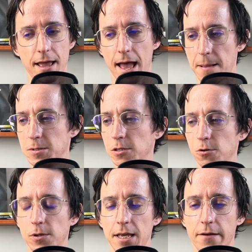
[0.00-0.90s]

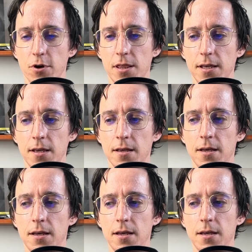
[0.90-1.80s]
absolutely everything,
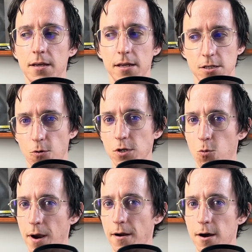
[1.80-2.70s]
it's going to
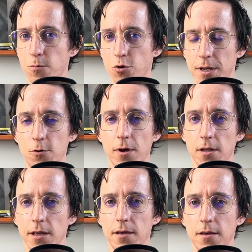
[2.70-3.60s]
wear out pretty quickly.